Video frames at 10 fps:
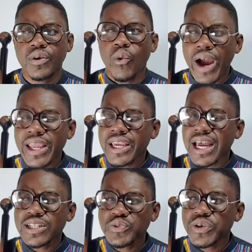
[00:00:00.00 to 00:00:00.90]
Why
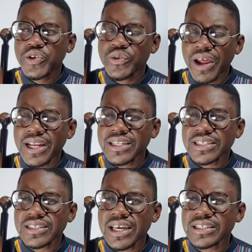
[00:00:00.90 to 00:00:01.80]
can't we unite
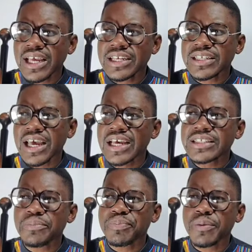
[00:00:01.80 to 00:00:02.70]

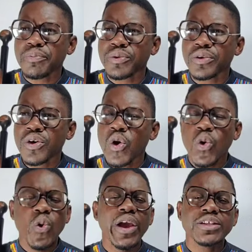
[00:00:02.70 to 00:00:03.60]
as a people?
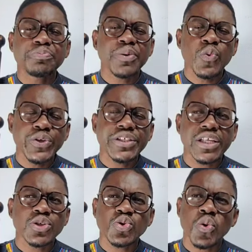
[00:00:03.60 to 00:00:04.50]
Who has bewitched
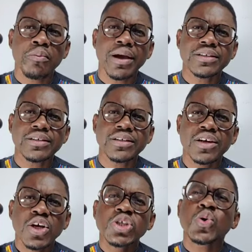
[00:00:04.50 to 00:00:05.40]
us so much?
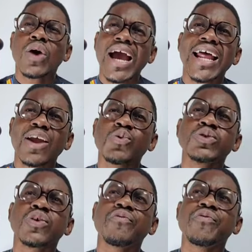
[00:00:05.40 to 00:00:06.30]
So kala
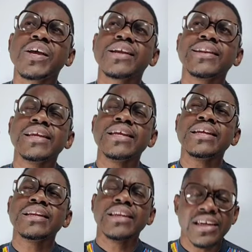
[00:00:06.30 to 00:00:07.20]
kuzokufike
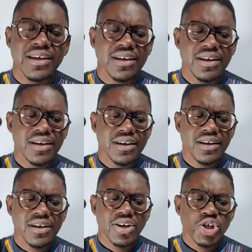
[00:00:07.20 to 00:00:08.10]
nini?
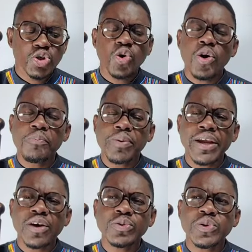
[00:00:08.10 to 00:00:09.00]
So
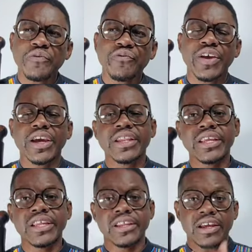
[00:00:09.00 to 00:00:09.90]
complain kuzokufike
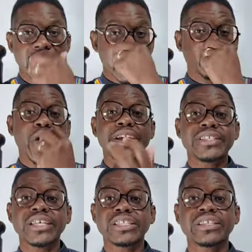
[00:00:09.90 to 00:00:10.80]
nini? That's why I
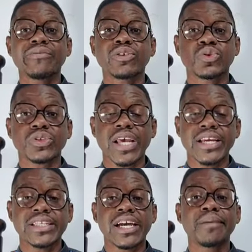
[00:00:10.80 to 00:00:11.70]
said civil
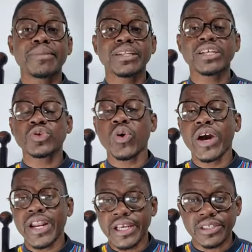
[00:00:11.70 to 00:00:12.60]
society, come, let us
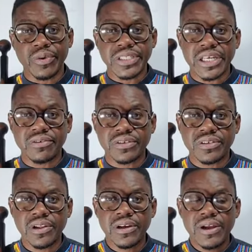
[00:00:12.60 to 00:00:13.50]
organize ourselves.